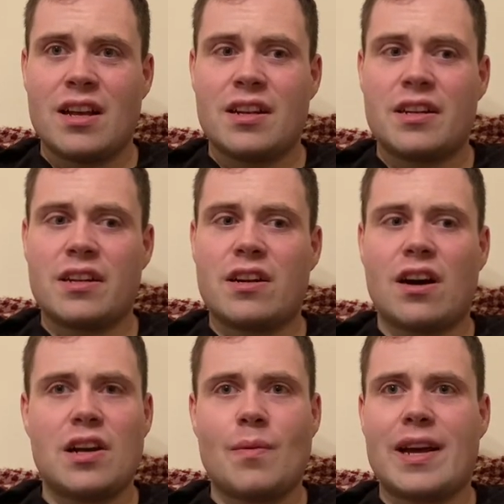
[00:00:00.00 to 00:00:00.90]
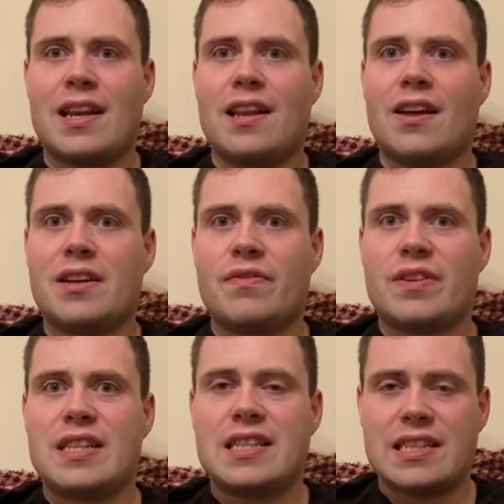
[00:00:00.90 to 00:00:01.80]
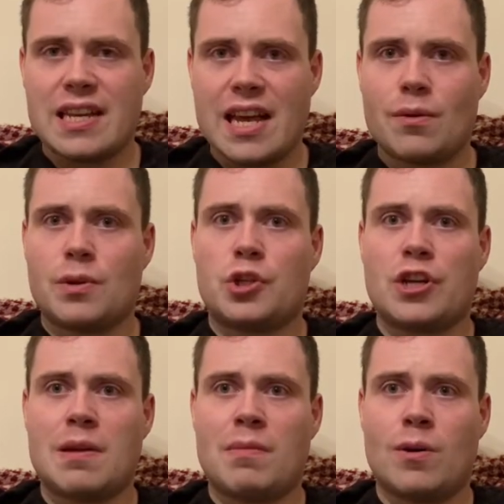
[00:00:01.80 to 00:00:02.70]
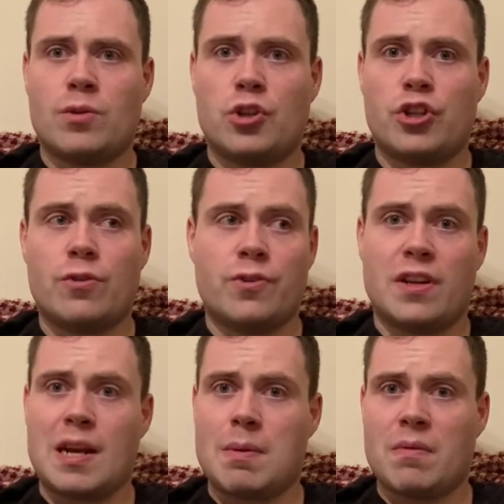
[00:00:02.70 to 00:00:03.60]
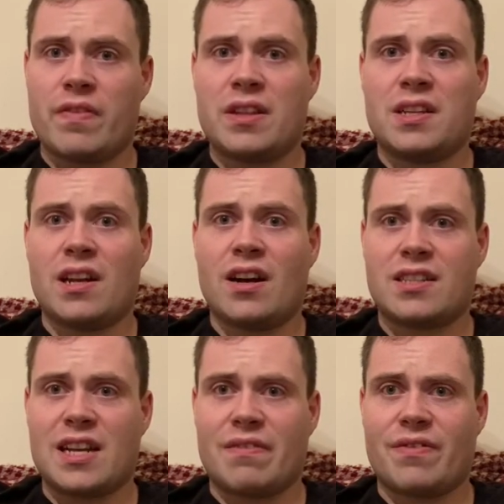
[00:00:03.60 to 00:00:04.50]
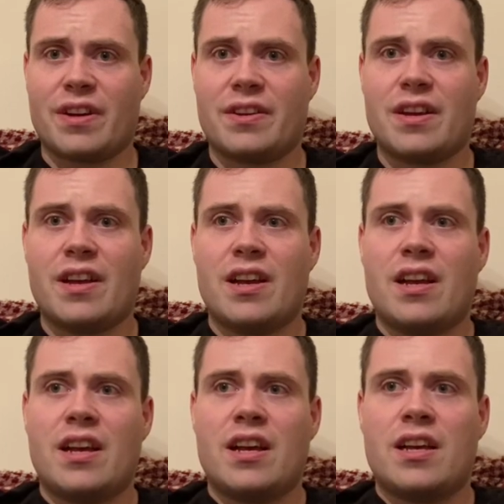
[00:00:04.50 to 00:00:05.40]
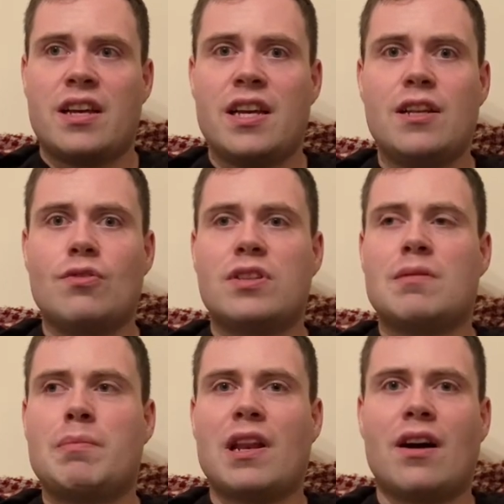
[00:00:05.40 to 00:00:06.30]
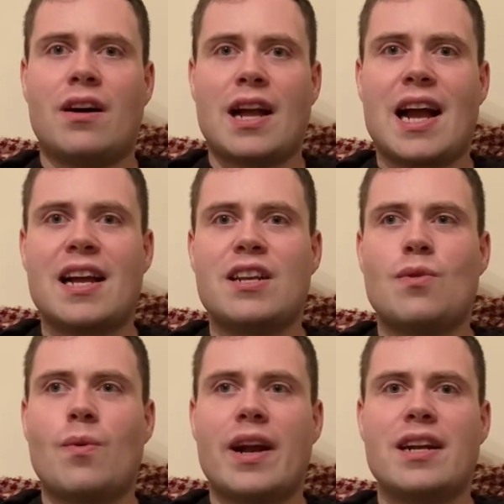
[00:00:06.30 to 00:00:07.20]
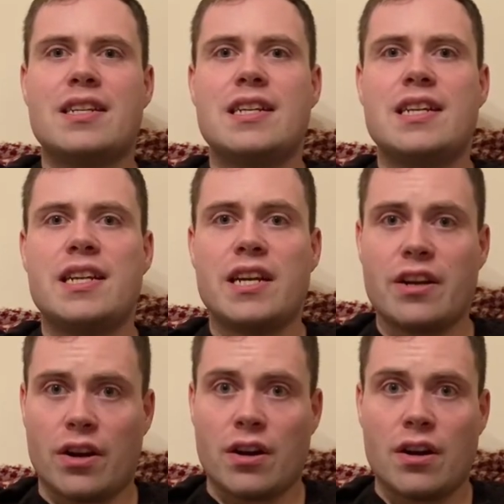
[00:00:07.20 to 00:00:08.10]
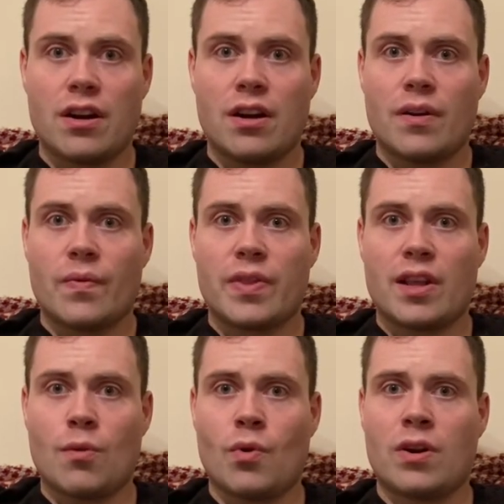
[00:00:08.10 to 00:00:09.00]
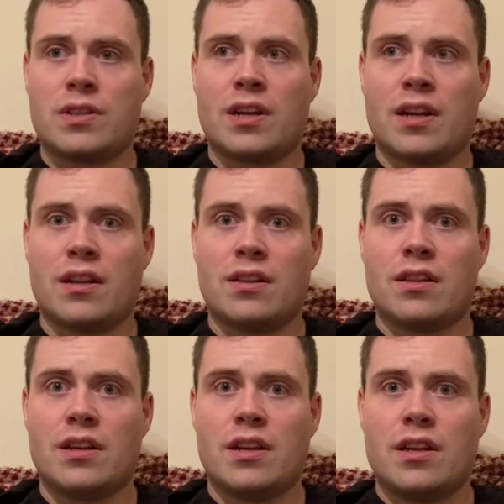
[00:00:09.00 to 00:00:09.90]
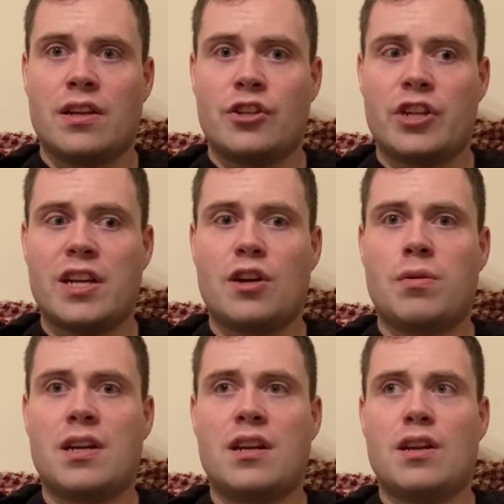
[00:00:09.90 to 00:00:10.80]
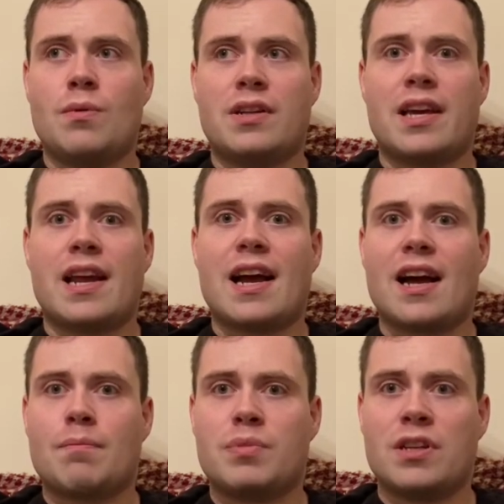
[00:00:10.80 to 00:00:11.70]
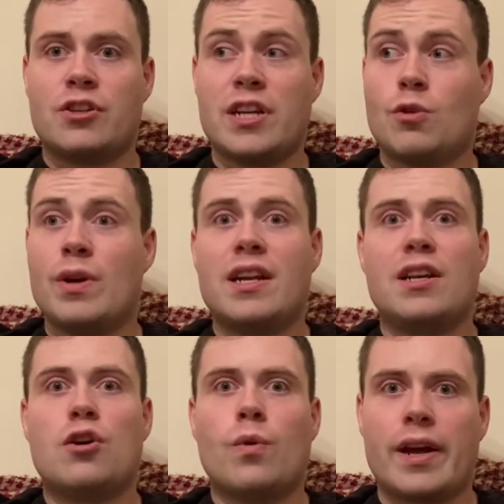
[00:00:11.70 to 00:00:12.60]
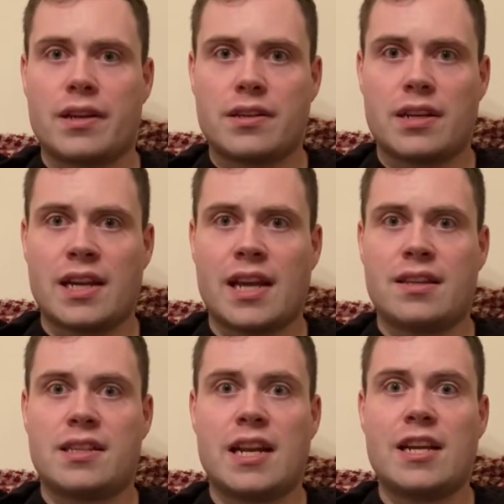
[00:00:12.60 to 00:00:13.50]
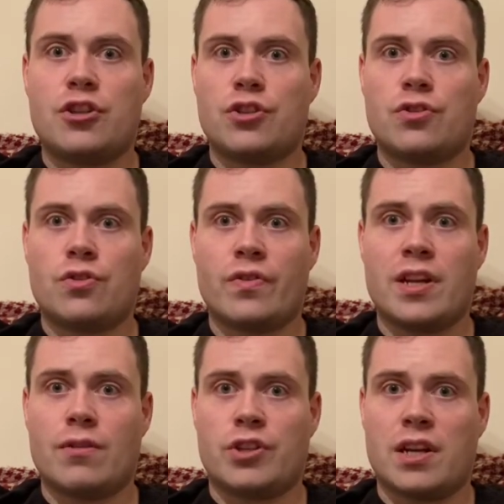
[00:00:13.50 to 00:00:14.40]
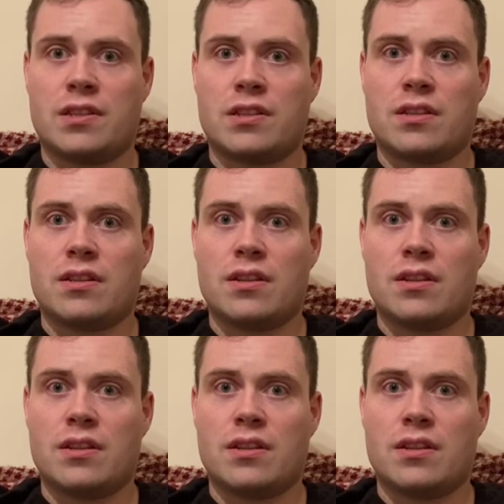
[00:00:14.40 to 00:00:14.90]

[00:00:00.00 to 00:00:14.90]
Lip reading: The guy went life and death with Shane Mosey Jr. A lot of people felt he lost that fight. He doesn't belong anywhere near a world title. Jay Quigley will get absolute. Jay Quigley quit against an ancient Torino Johnson.